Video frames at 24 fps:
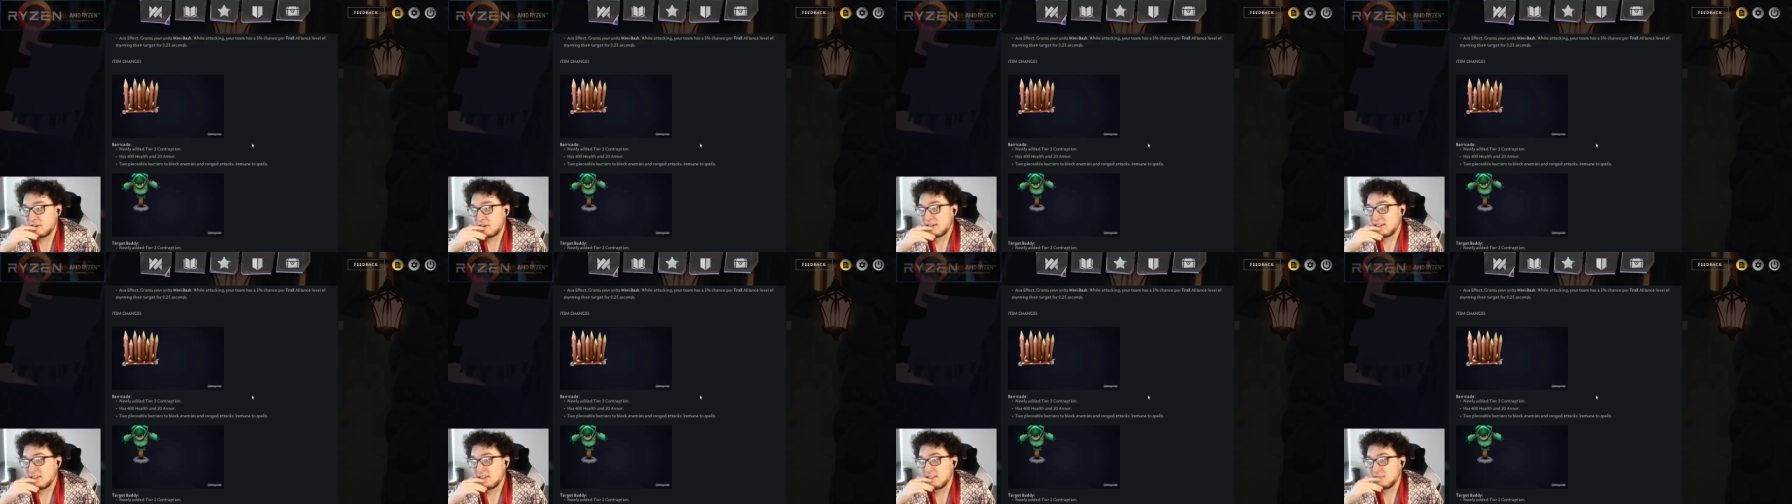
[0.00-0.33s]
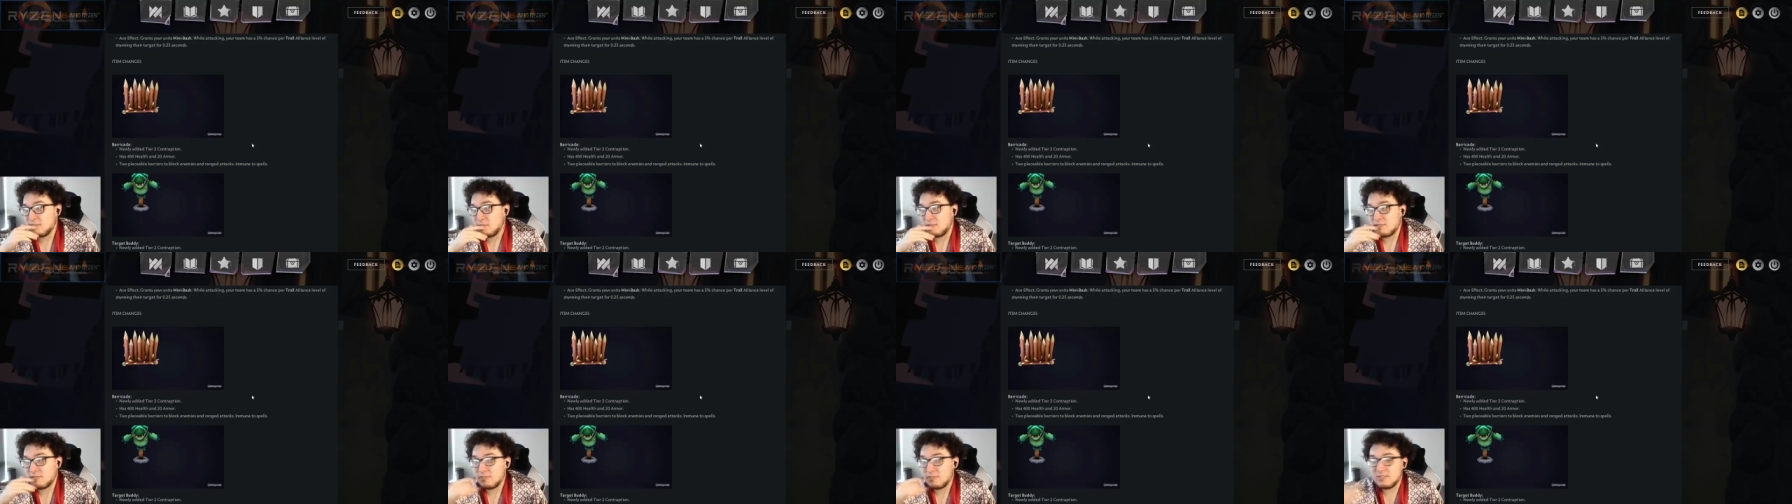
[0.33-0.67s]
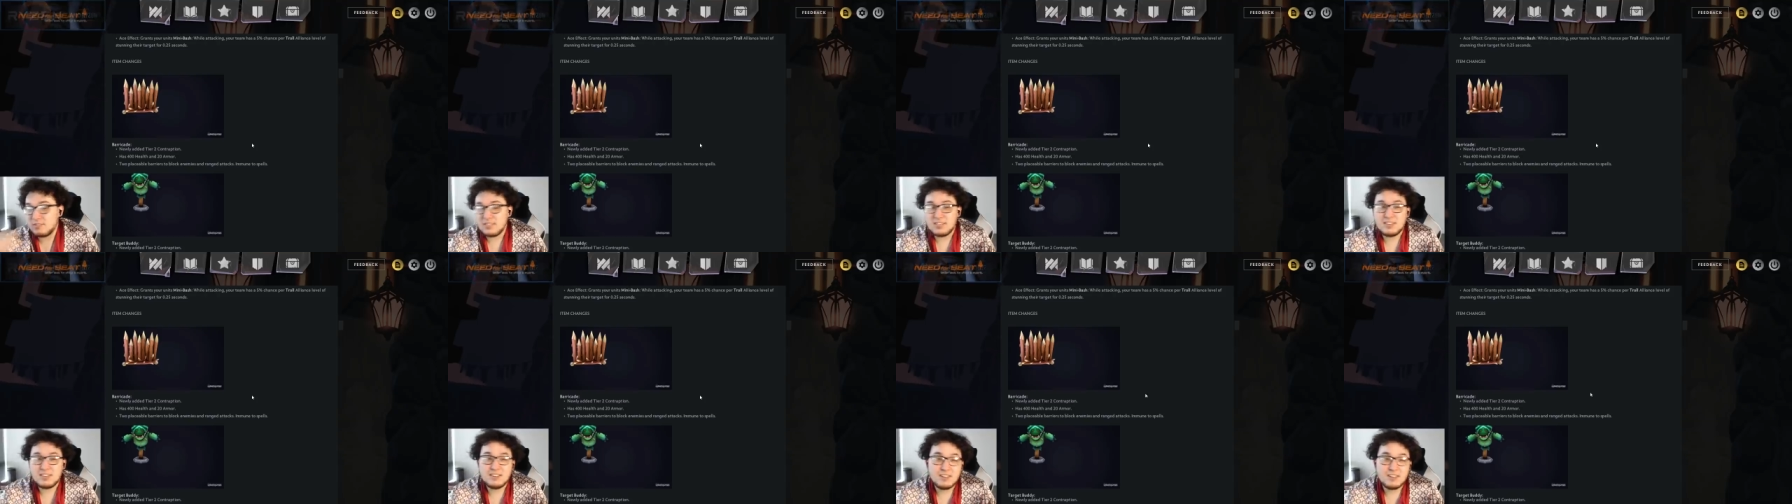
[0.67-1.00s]
barricades be
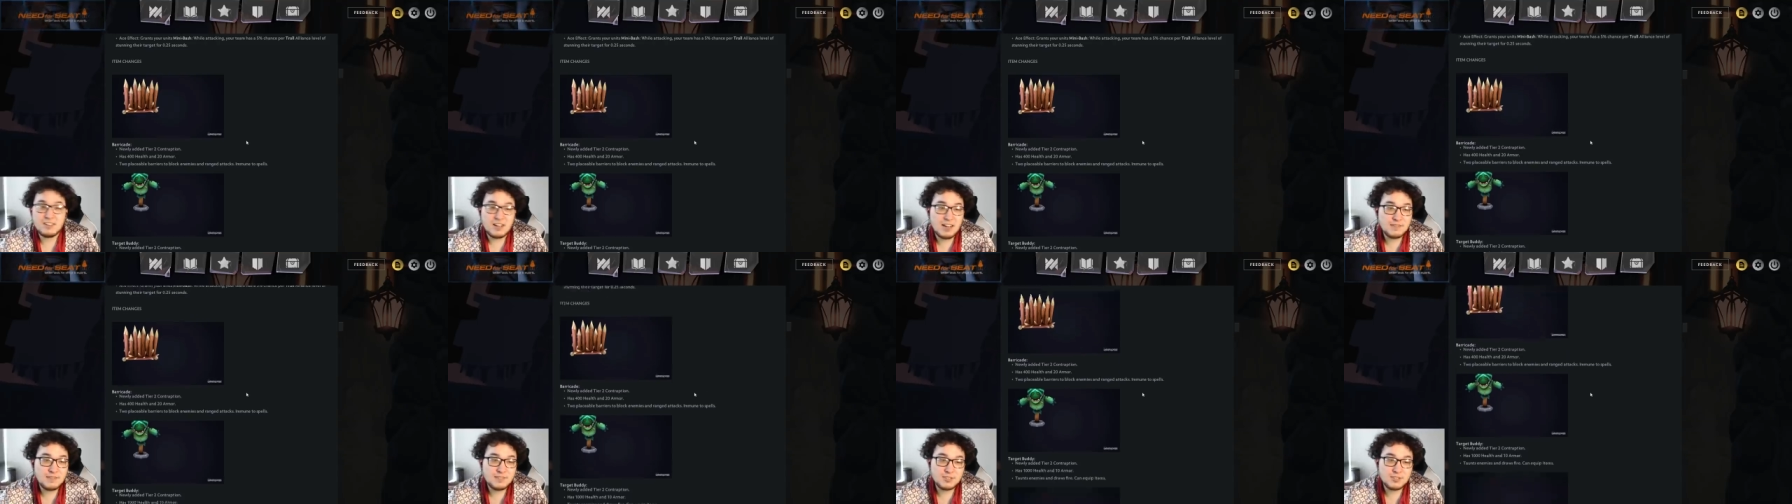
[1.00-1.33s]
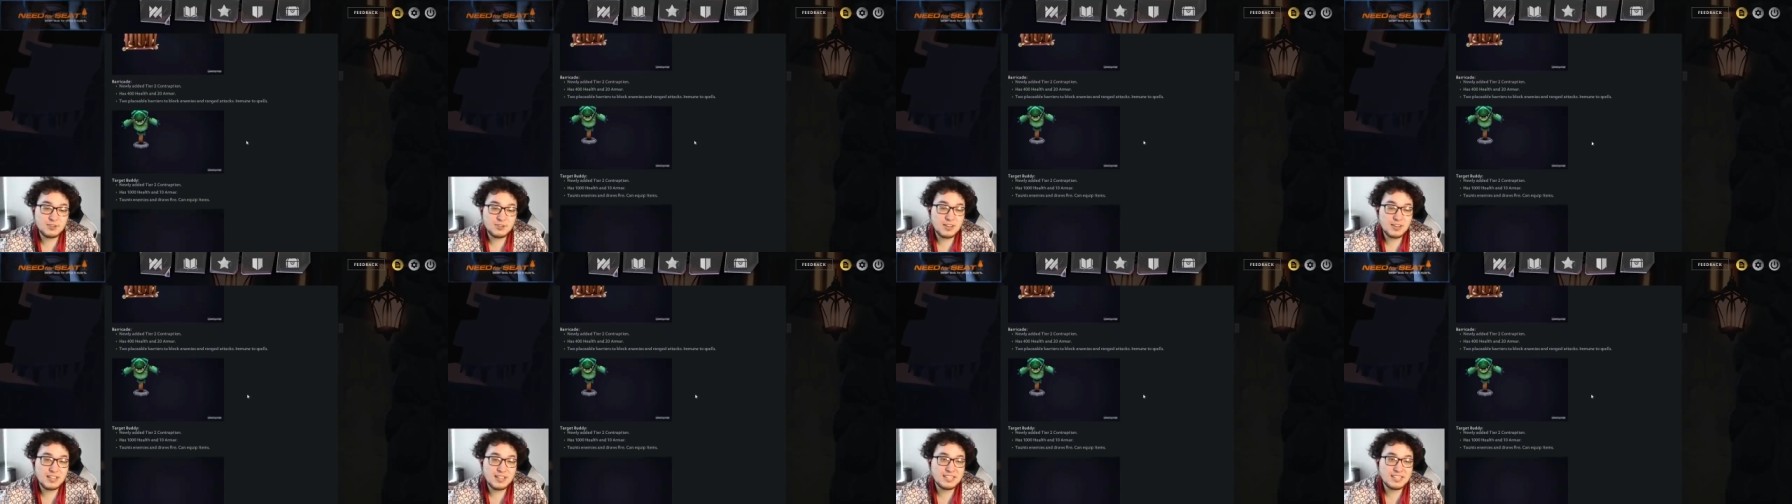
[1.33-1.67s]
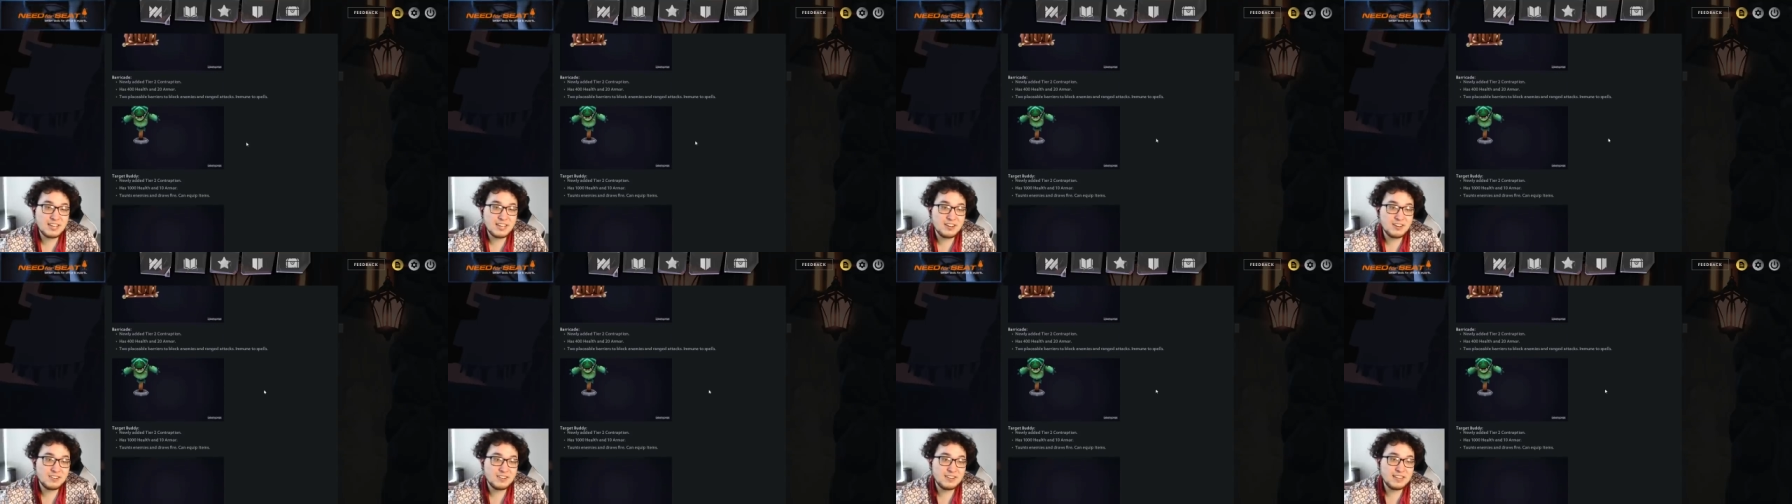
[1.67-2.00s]
rotated. I'll have to try this
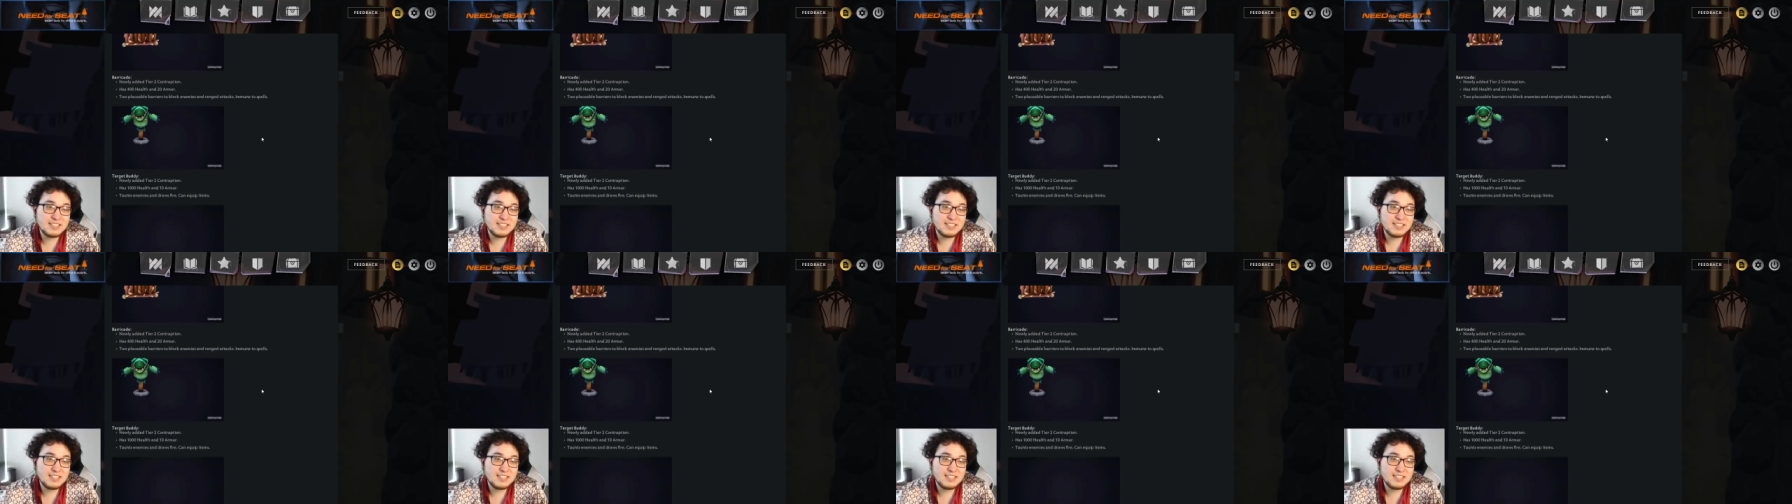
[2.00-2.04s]
out.